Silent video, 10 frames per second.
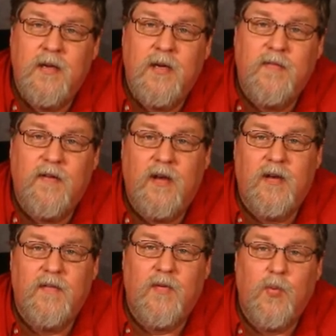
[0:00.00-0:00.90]
of
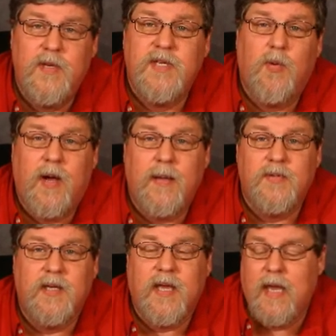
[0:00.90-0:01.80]
WYSI
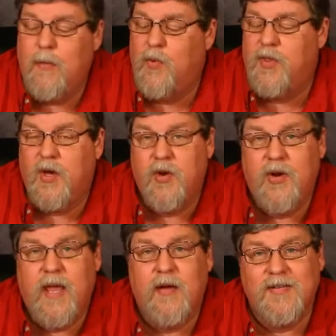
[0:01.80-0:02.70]
wipes. It came with
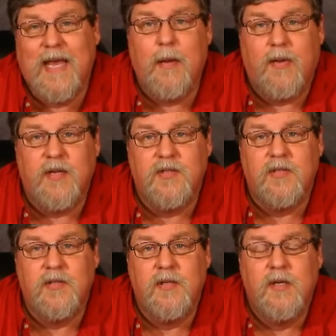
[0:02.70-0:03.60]
100-count
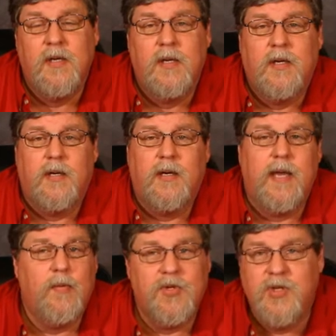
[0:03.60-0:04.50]
tablets.
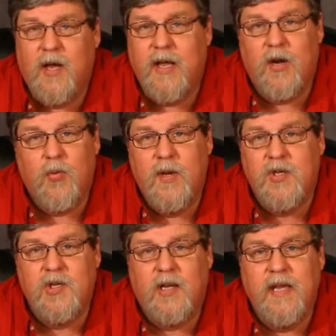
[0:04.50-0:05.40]
It was not
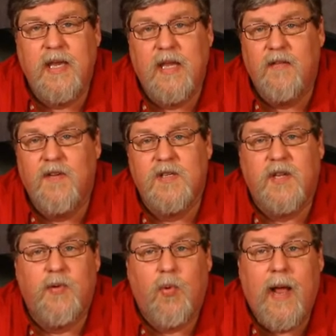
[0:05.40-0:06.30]
originally
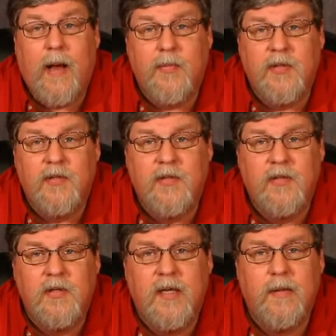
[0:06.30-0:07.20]
individually wrapped.
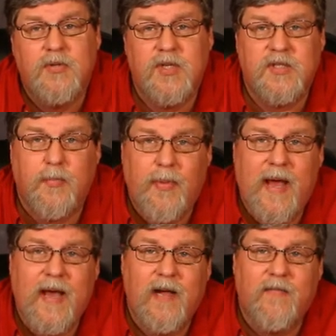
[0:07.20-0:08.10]
It was just a
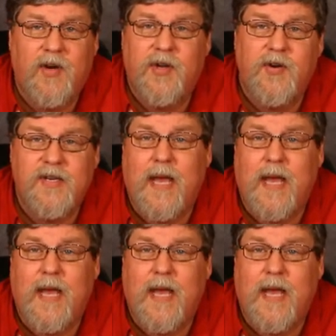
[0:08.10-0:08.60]
bag of 100